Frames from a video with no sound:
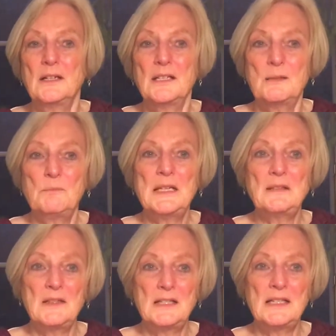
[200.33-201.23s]
to
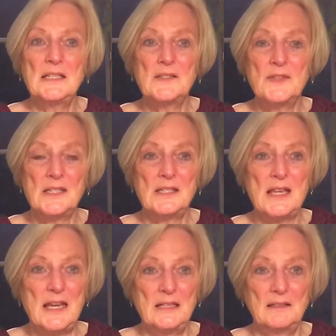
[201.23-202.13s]
meet the needs of the
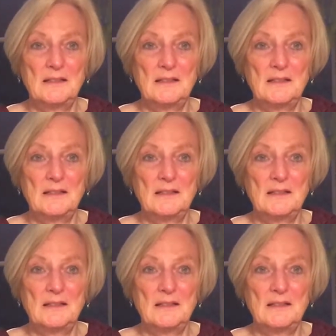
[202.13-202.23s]
state